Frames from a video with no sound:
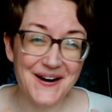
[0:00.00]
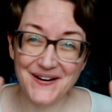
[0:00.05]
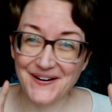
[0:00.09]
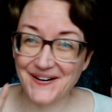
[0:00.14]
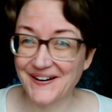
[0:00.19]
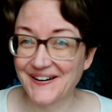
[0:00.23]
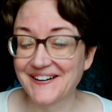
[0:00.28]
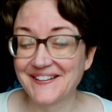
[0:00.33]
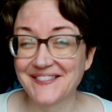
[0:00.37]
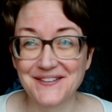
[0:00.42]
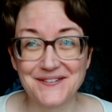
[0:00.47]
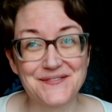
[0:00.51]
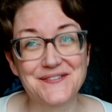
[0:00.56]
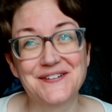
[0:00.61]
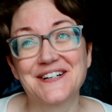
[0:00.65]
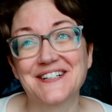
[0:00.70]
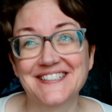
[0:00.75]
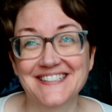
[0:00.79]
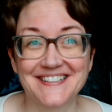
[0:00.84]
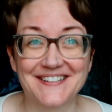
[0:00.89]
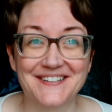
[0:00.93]
are the
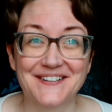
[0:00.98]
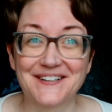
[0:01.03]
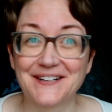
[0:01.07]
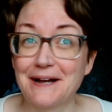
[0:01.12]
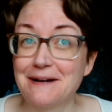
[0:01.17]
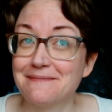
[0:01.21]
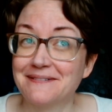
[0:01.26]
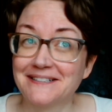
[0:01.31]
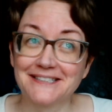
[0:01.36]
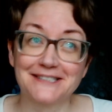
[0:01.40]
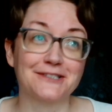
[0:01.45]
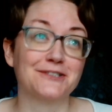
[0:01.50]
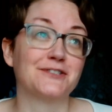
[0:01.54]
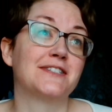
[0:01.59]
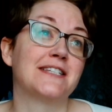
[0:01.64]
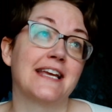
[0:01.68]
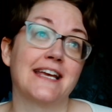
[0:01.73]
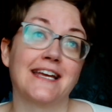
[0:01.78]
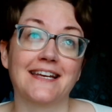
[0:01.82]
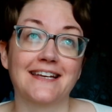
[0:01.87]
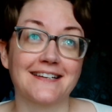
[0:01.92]
words that are coming. So
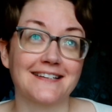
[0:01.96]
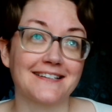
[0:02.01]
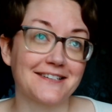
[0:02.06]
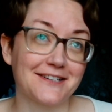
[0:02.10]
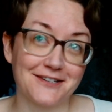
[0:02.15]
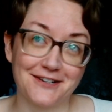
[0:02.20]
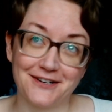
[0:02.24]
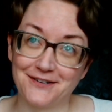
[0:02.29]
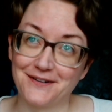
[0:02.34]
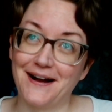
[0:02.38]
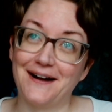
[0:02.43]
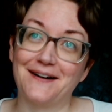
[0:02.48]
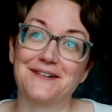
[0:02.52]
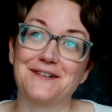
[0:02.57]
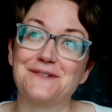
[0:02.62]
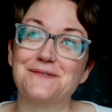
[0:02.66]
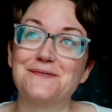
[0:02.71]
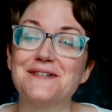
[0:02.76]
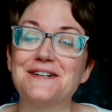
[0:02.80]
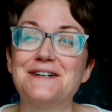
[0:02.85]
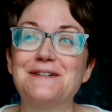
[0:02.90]
take it, you know, how
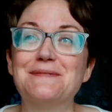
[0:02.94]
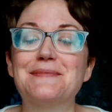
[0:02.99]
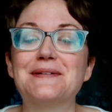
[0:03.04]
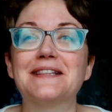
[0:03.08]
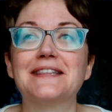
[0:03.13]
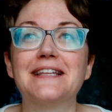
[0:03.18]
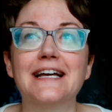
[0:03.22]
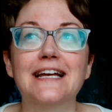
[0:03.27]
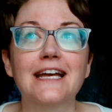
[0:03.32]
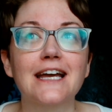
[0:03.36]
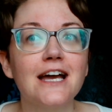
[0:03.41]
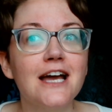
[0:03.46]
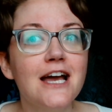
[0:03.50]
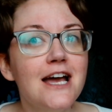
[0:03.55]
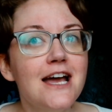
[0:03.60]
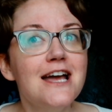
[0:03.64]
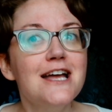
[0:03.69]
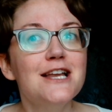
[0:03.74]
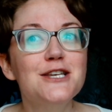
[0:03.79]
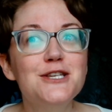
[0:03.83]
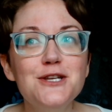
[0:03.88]
you will, but like
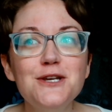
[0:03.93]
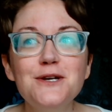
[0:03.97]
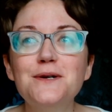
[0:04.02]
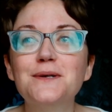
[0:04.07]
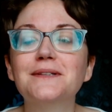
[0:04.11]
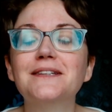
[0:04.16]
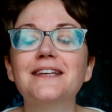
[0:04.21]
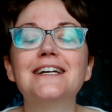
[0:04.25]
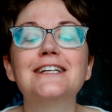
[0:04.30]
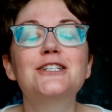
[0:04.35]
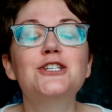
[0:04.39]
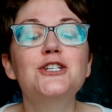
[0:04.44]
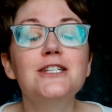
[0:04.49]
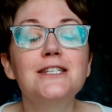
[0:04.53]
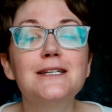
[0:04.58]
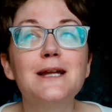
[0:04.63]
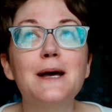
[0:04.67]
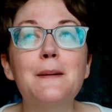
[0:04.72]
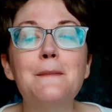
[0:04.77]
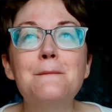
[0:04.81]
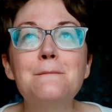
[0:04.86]
dude, like
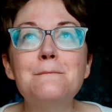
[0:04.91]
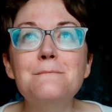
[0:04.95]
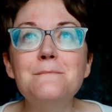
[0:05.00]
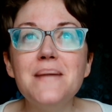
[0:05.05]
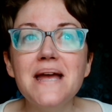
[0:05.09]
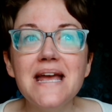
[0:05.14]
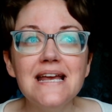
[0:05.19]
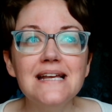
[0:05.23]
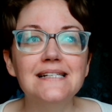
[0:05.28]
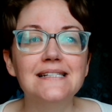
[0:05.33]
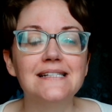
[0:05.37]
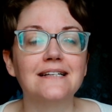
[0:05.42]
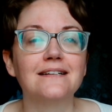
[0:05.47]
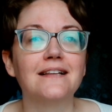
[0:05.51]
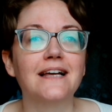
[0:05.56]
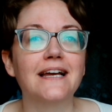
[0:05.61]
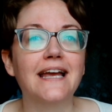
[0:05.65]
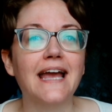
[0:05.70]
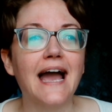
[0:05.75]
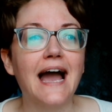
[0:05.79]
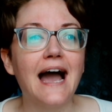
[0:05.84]
just amazing.
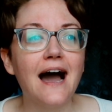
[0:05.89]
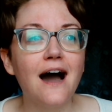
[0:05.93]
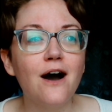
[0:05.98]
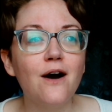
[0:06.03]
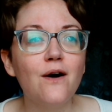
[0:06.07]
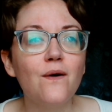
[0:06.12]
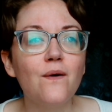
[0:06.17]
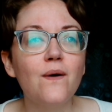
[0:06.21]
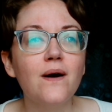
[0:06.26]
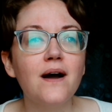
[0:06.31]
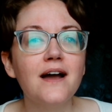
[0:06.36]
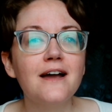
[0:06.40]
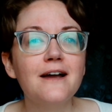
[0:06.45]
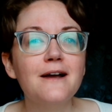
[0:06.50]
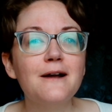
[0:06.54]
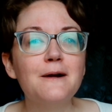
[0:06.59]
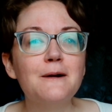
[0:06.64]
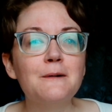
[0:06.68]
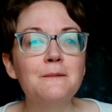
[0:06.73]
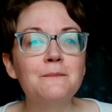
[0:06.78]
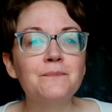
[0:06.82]
Like how
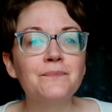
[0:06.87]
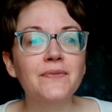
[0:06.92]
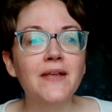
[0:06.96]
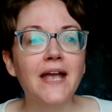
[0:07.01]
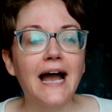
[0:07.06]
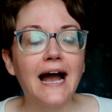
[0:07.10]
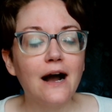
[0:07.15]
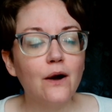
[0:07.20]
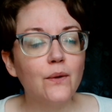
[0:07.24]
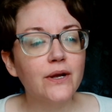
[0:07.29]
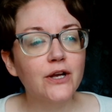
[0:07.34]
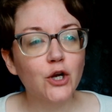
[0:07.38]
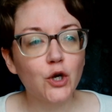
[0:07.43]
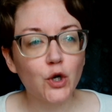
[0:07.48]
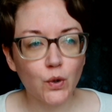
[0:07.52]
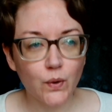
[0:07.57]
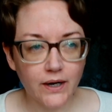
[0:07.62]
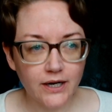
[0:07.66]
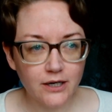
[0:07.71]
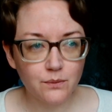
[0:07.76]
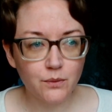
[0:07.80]
how
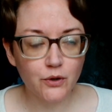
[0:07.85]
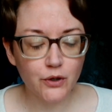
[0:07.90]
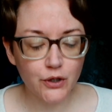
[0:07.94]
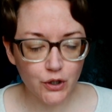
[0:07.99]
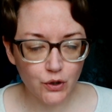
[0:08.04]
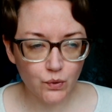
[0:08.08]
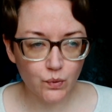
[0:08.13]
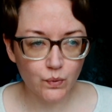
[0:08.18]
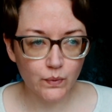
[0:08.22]
incredible you